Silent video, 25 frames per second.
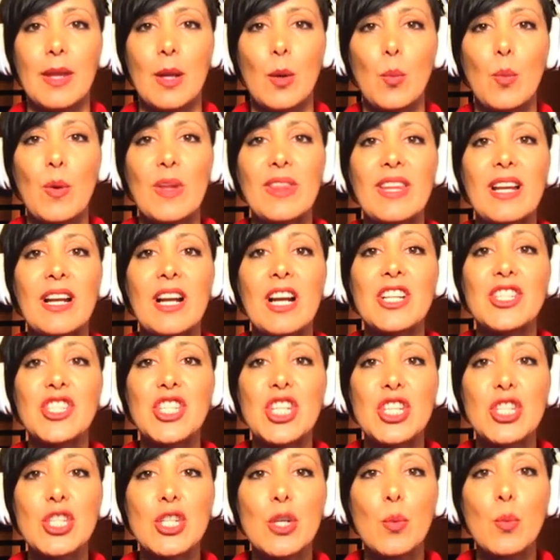When the
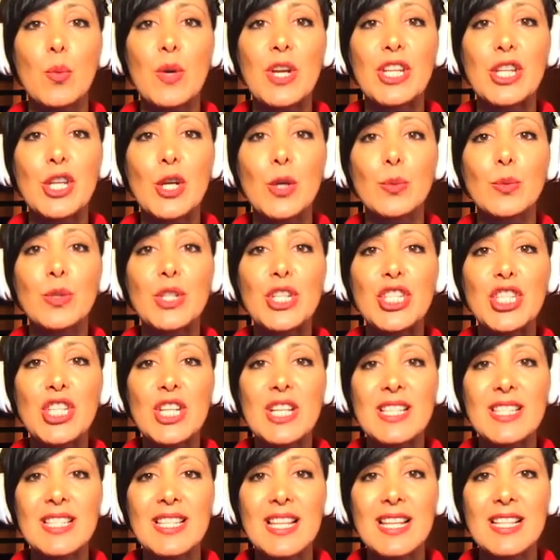congestion window
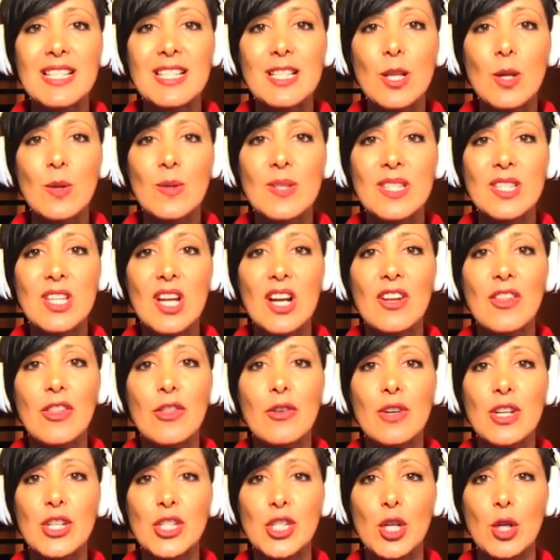reaches the slow start
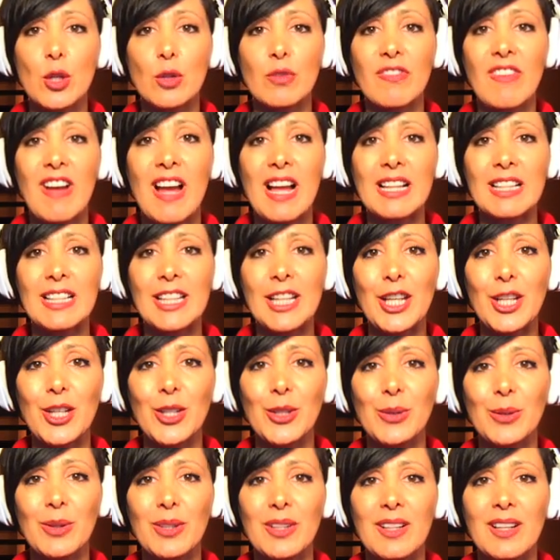threshold
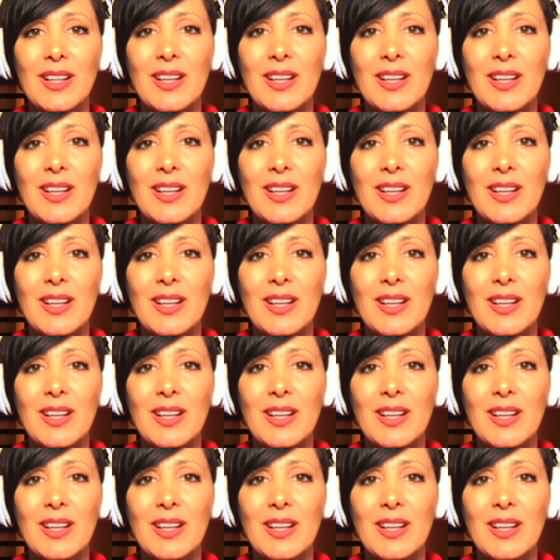value,